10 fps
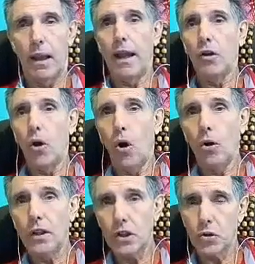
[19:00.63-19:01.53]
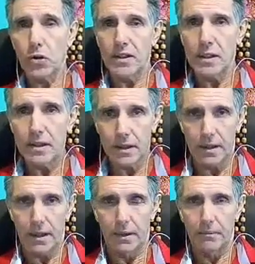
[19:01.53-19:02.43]
And all this
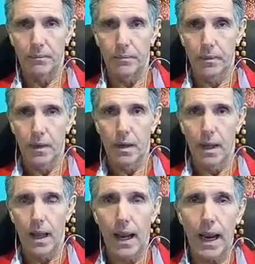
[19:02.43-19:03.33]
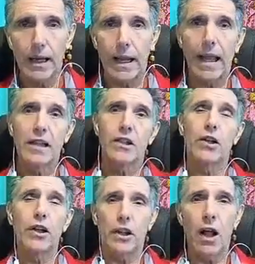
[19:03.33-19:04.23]
toxicity and
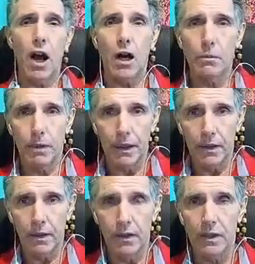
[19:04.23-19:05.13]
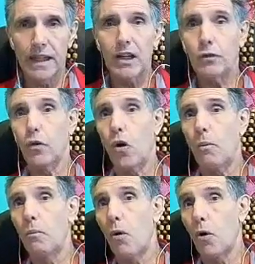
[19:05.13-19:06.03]
accelerated heartbeat, the need
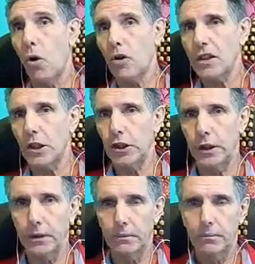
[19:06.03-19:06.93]
for more oxygen,